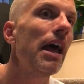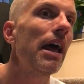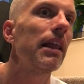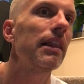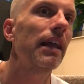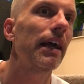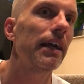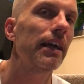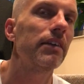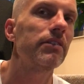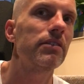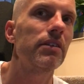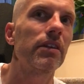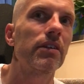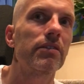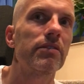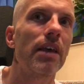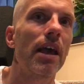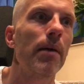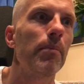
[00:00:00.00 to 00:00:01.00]
Like as an
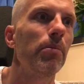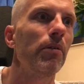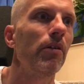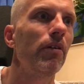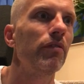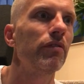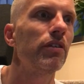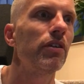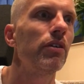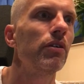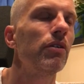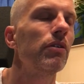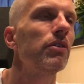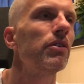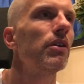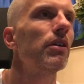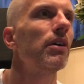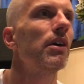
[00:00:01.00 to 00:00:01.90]
example, if you